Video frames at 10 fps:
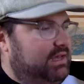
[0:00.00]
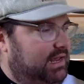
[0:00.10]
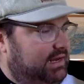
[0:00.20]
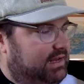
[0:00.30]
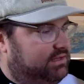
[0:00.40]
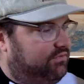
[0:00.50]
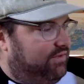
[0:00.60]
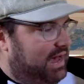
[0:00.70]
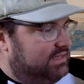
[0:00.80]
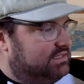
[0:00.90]
It gets
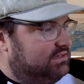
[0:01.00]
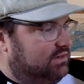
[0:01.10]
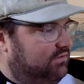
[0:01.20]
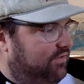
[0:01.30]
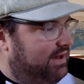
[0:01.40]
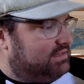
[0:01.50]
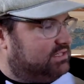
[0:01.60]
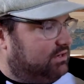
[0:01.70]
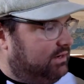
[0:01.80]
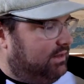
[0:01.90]
faster and
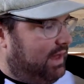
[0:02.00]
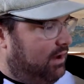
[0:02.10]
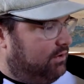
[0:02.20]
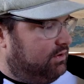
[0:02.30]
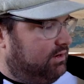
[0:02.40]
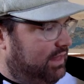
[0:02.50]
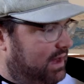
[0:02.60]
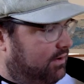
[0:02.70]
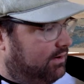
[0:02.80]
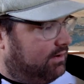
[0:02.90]
faster and
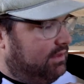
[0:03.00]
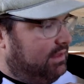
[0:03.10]
louder.